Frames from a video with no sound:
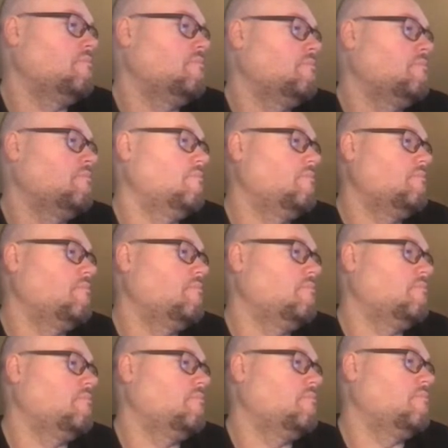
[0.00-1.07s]

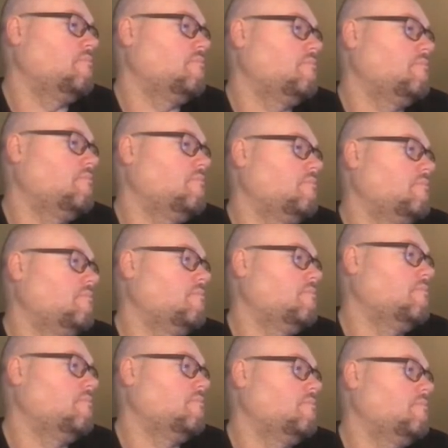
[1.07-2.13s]

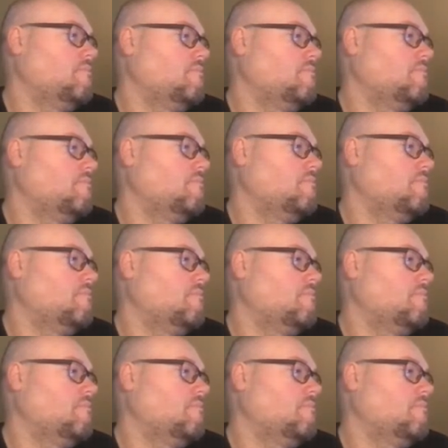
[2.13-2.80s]
[no speech]